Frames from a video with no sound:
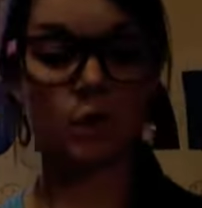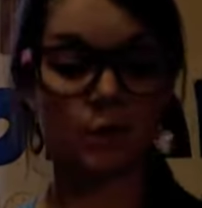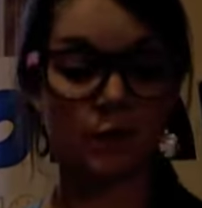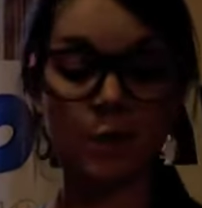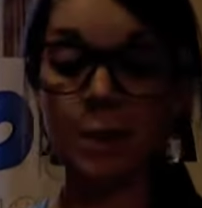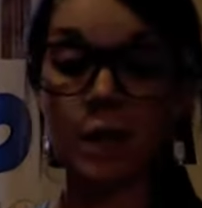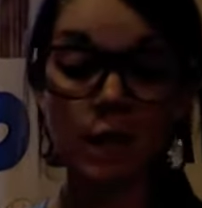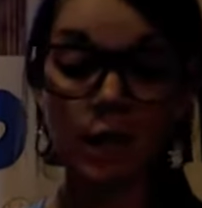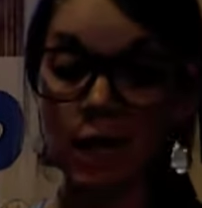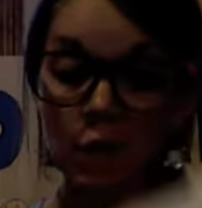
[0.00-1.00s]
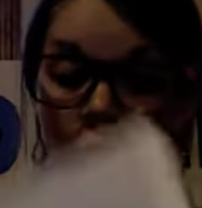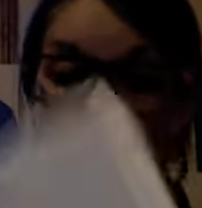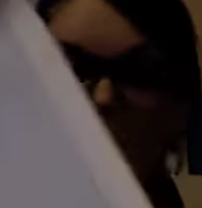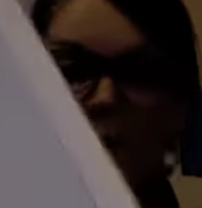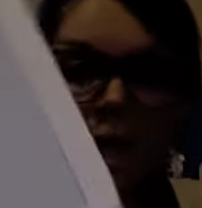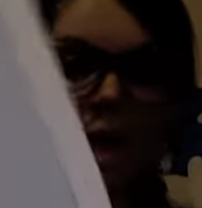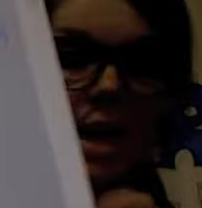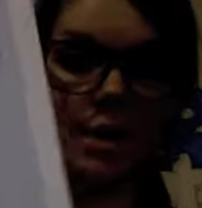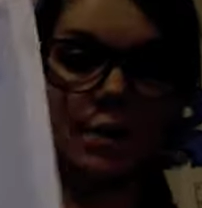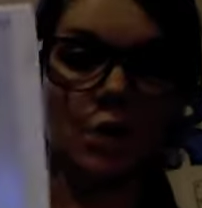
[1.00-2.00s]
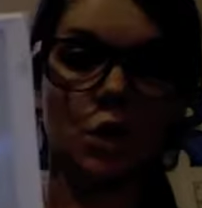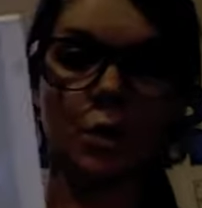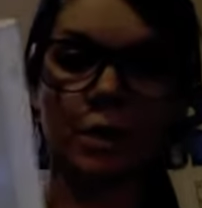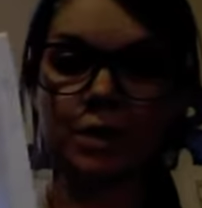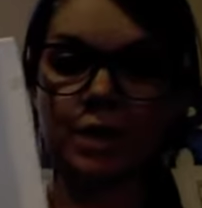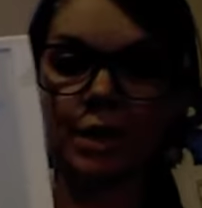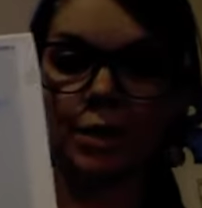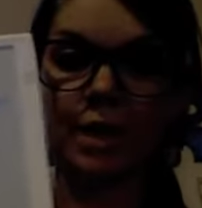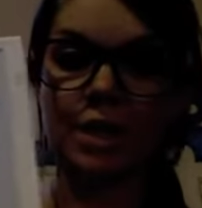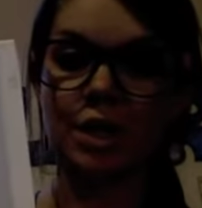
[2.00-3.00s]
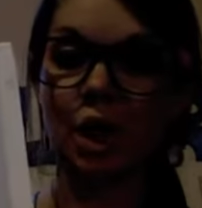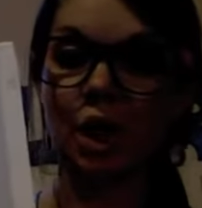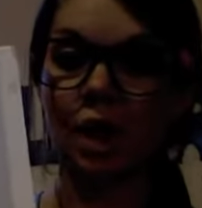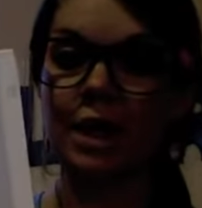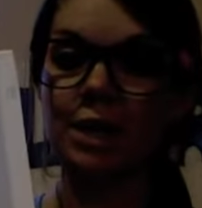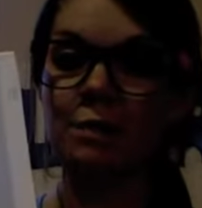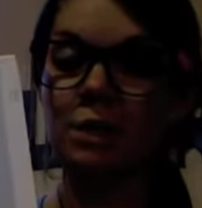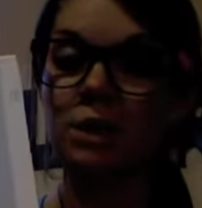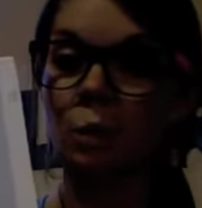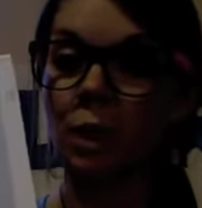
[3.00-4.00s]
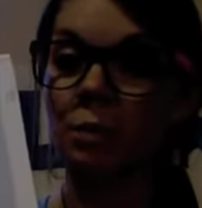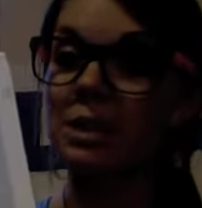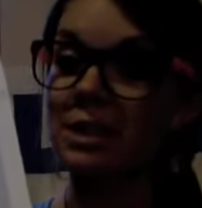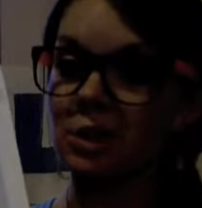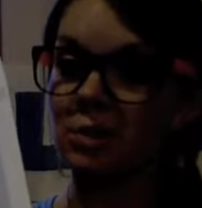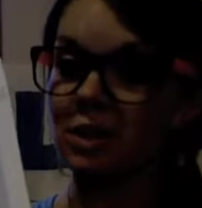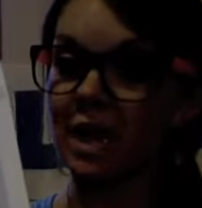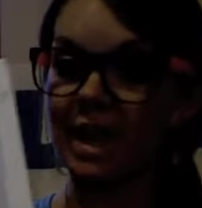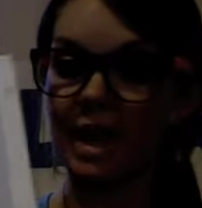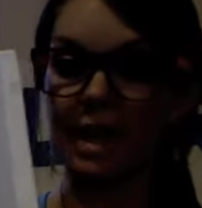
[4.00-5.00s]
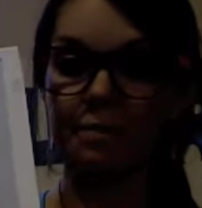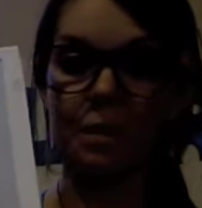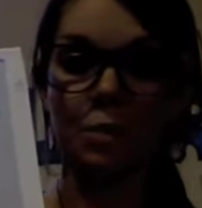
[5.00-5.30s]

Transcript: First, we're going to look at a loop, and so we'll use the equation r equals 1 plus 2 sine theta,